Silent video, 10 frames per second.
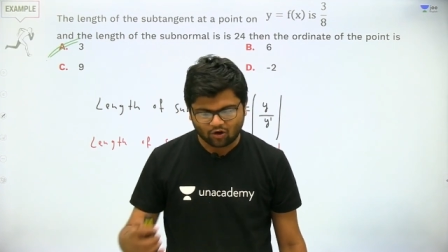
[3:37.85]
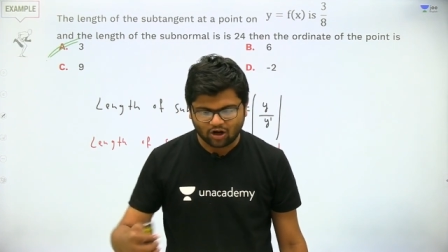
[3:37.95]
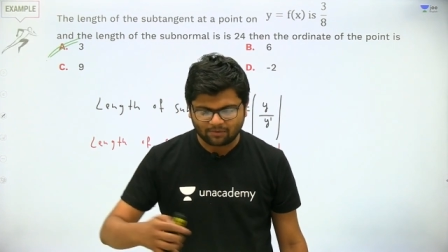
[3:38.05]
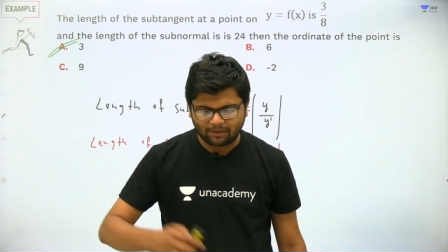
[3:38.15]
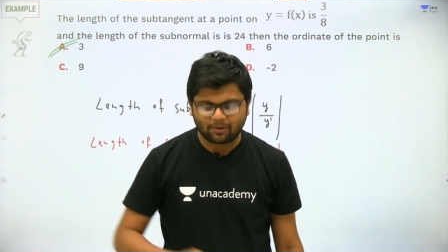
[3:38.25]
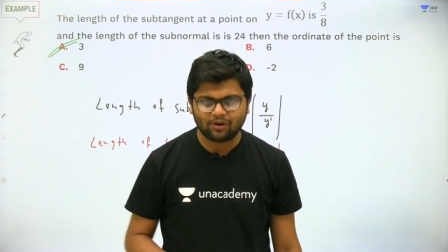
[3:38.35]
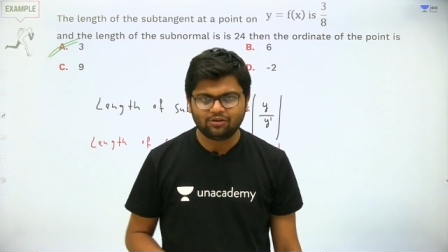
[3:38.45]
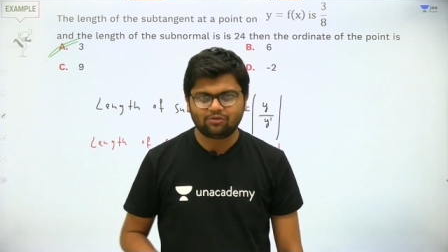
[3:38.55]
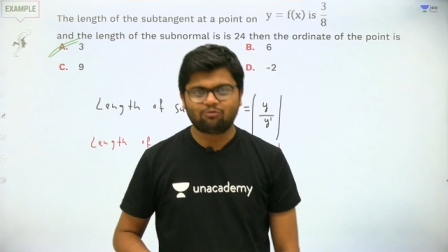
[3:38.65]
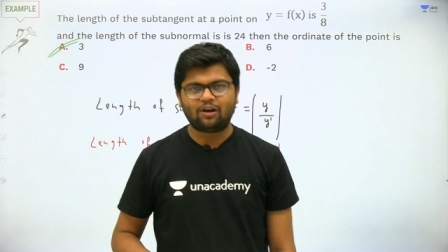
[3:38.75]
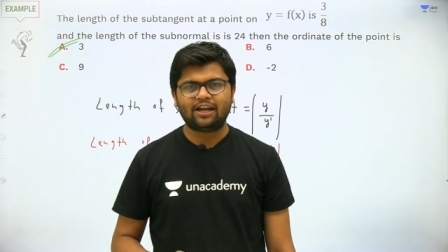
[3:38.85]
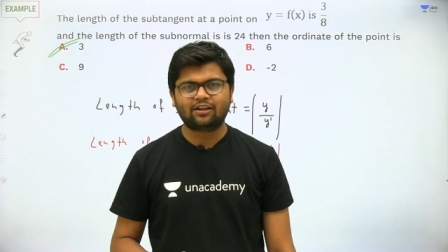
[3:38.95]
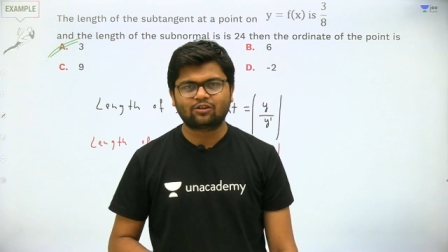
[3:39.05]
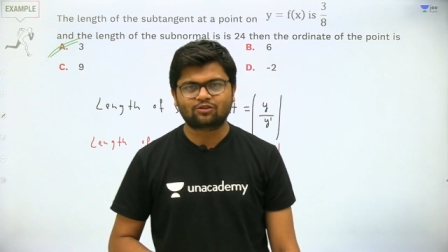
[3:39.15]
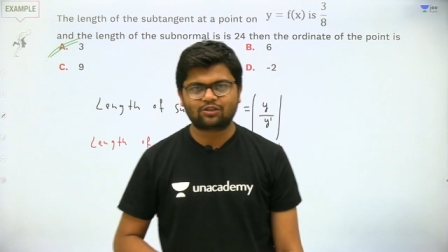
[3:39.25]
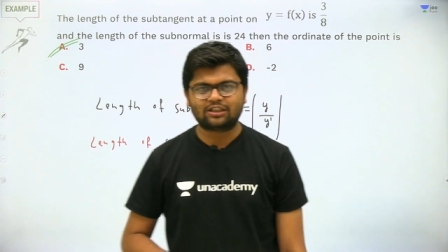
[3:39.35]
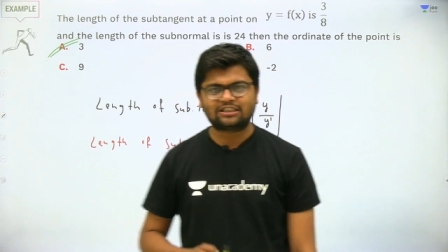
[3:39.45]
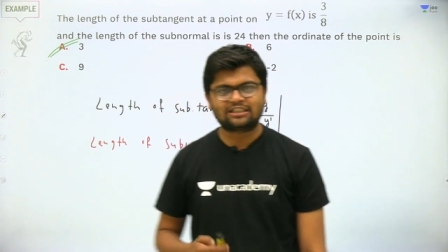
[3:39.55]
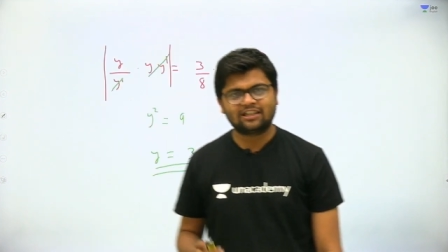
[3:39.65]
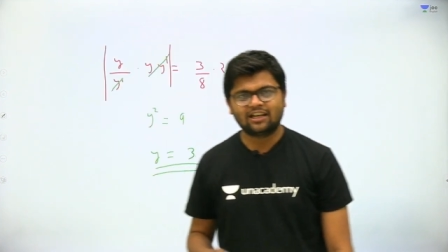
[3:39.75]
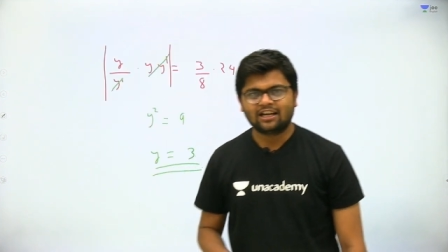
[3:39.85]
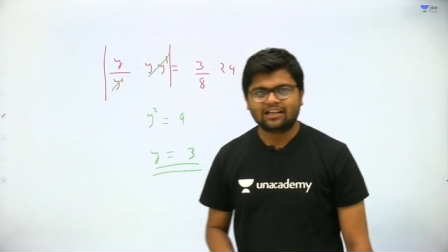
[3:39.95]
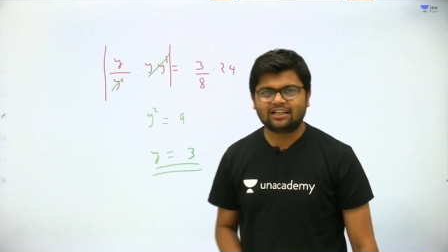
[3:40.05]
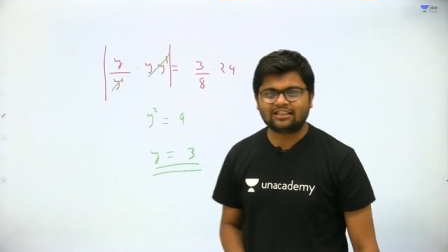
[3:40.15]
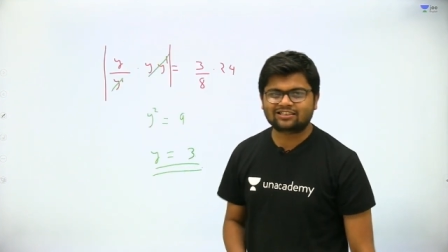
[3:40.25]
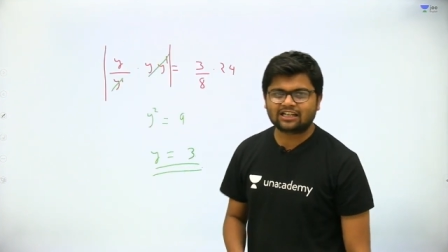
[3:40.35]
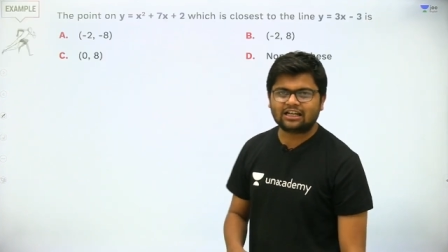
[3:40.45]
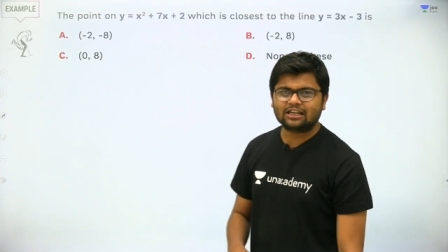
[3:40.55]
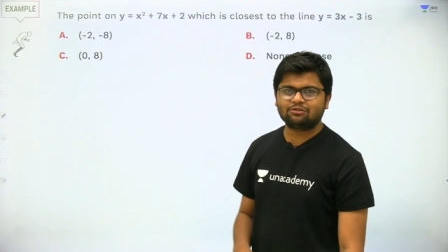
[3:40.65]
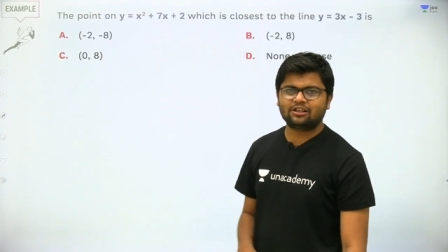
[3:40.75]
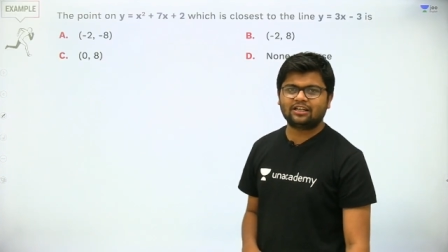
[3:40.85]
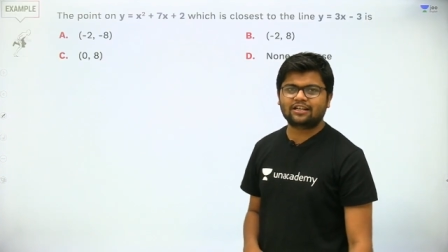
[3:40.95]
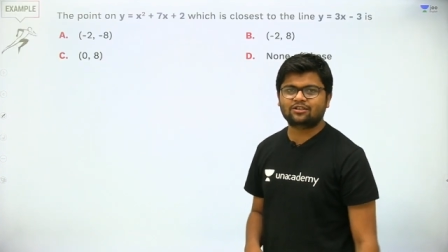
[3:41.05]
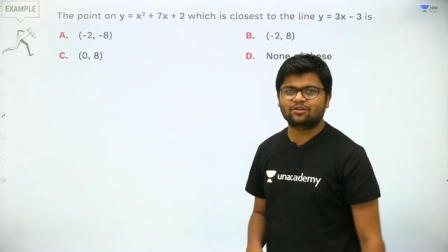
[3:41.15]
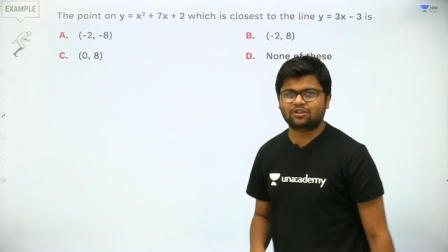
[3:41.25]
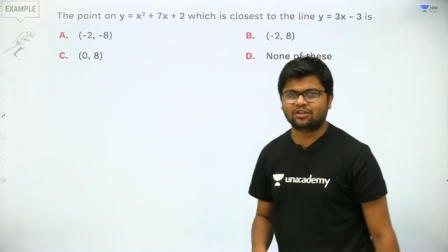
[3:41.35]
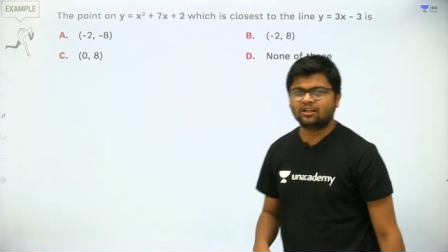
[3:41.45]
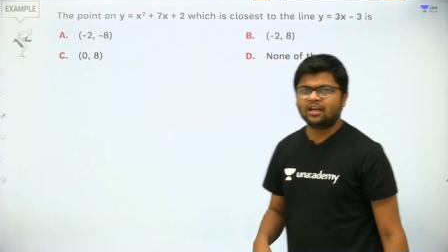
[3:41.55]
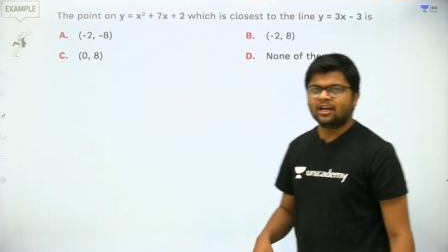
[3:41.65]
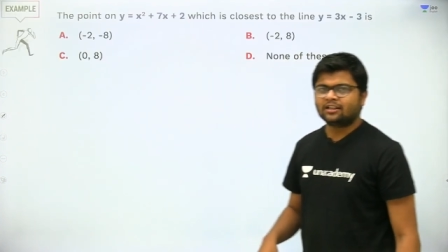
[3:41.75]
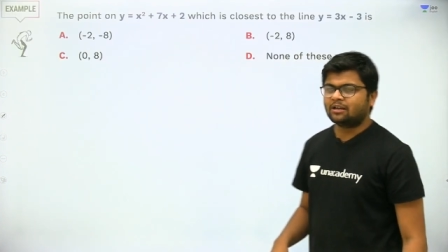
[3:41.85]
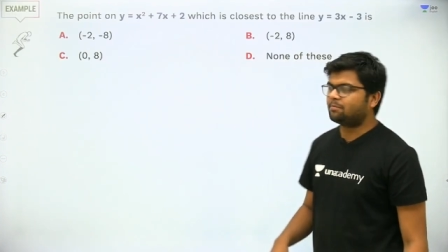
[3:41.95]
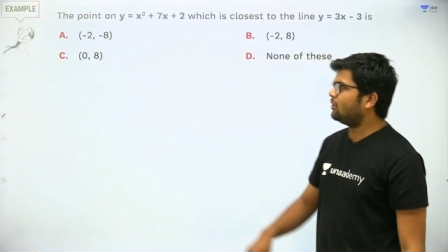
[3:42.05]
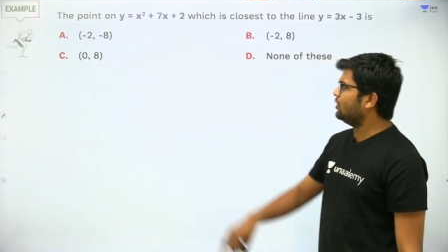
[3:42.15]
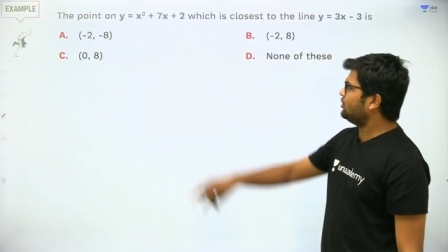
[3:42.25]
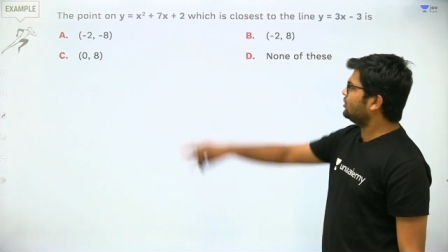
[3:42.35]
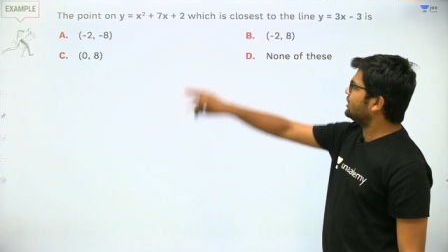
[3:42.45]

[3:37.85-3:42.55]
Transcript: Got my point? Very good students. Let's start with the next question. The point